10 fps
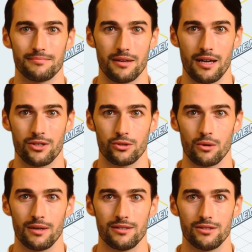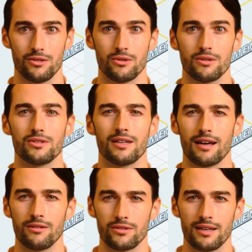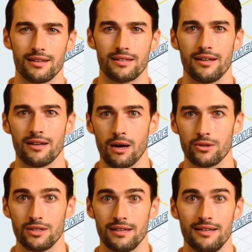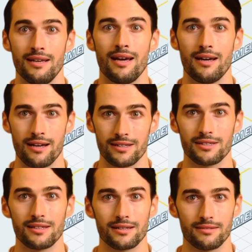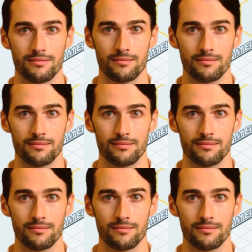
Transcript: The National Institute of Standards and Technology, NIST,